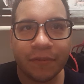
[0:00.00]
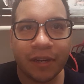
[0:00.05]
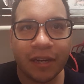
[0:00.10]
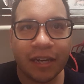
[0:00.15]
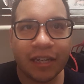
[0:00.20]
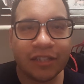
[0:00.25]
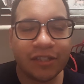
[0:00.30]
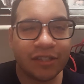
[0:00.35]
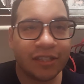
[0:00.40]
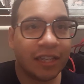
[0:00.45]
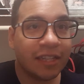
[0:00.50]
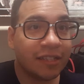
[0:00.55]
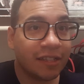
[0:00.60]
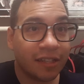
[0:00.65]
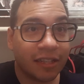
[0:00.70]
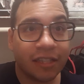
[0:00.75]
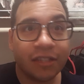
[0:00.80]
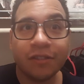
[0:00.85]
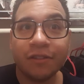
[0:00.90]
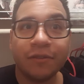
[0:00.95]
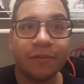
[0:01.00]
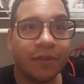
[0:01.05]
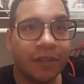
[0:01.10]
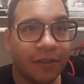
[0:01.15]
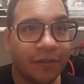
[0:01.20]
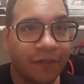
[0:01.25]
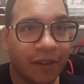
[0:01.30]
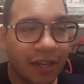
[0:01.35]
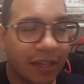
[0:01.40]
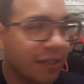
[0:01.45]
I just had to like do it really
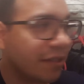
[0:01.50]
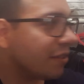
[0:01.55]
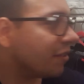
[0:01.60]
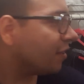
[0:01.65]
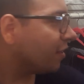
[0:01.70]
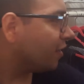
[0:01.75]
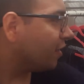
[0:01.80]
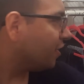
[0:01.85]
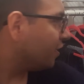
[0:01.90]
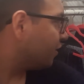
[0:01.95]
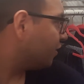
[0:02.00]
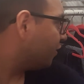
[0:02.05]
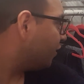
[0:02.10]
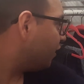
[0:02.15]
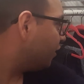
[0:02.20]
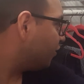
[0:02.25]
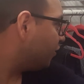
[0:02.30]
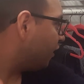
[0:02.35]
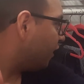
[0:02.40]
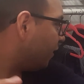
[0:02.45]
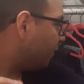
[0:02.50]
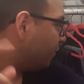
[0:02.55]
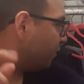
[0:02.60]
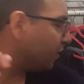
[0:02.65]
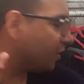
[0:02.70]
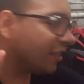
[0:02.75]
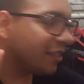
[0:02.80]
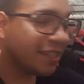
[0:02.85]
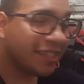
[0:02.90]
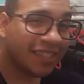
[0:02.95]
fast. So this year I think I'm going to
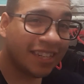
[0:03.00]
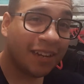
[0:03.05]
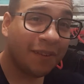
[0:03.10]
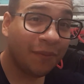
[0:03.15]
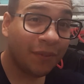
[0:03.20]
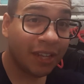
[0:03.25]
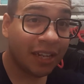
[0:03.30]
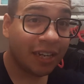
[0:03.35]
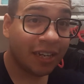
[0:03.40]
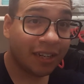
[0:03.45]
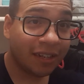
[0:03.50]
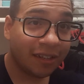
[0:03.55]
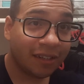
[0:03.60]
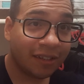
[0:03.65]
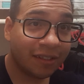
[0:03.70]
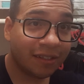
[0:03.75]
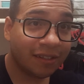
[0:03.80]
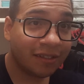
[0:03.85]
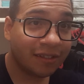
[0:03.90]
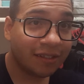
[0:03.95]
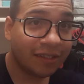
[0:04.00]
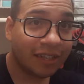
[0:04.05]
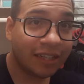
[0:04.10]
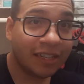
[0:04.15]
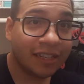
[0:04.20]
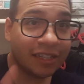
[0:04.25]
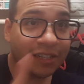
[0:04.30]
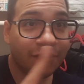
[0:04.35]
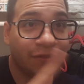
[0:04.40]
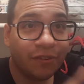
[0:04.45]
do the same thing in
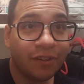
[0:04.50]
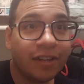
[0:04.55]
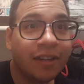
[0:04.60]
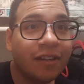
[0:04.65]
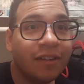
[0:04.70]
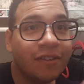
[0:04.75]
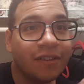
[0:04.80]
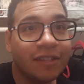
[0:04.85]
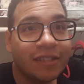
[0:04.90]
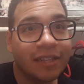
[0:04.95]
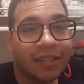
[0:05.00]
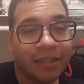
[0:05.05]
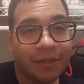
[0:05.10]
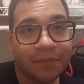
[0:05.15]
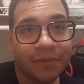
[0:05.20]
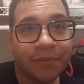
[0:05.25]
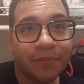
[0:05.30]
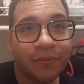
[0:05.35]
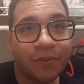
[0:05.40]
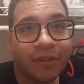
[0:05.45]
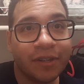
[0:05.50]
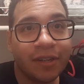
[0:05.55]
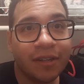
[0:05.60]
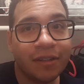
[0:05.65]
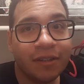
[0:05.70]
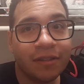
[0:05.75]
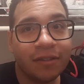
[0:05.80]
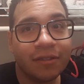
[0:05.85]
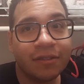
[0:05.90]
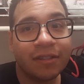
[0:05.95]
a different color, because that comes in more
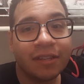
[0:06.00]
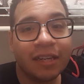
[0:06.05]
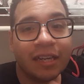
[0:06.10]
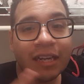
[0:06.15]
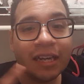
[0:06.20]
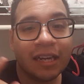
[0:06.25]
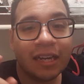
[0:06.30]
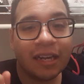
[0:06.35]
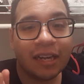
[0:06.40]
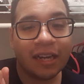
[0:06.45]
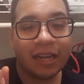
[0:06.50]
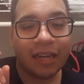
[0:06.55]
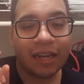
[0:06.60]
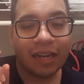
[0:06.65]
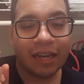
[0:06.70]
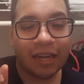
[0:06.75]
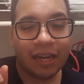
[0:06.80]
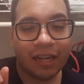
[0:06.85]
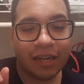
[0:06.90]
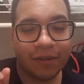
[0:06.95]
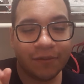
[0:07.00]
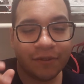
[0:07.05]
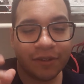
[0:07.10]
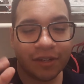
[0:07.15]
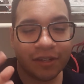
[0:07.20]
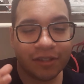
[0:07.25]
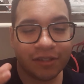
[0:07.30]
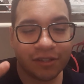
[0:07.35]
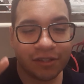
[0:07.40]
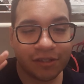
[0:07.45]
colors. and I'm
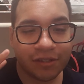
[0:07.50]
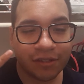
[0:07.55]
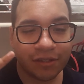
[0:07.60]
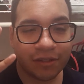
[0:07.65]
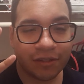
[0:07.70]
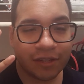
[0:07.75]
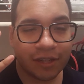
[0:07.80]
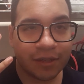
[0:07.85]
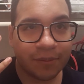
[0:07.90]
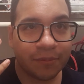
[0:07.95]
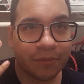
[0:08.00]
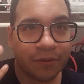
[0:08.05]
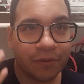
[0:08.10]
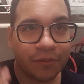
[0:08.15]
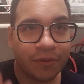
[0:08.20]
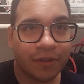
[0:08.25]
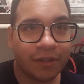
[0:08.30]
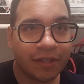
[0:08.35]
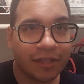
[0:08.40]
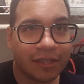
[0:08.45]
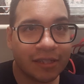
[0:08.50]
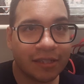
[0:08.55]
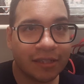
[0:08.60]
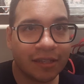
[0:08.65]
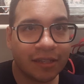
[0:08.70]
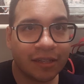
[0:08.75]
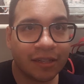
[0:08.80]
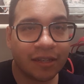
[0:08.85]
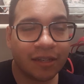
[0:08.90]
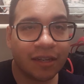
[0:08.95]
gonna just do it like more
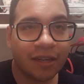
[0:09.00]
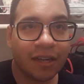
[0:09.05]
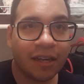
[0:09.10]
realistic.